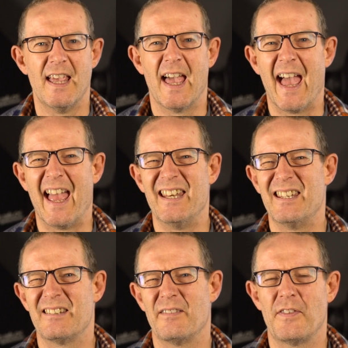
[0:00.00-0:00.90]

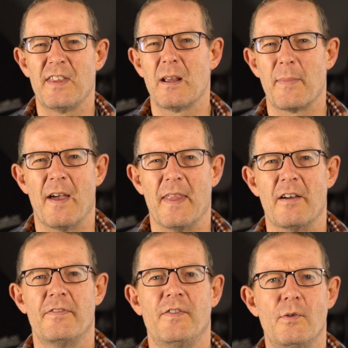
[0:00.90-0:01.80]
And if you think about that,
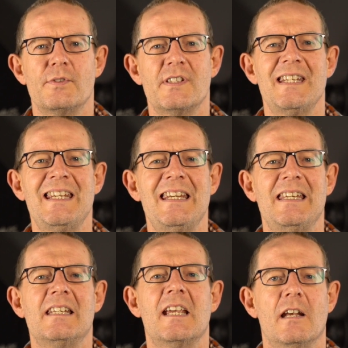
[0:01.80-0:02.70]

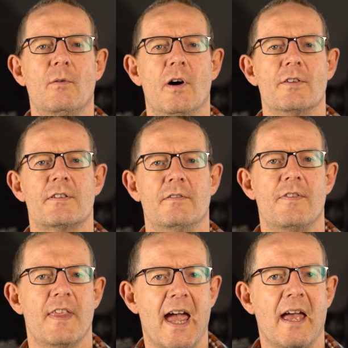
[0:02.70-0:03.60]
14 kilowatts of
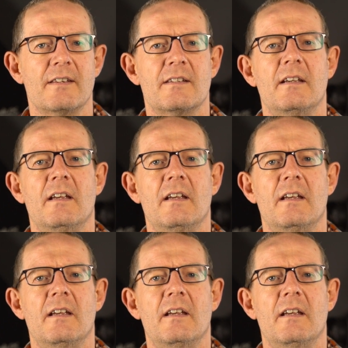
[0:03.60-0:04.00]
that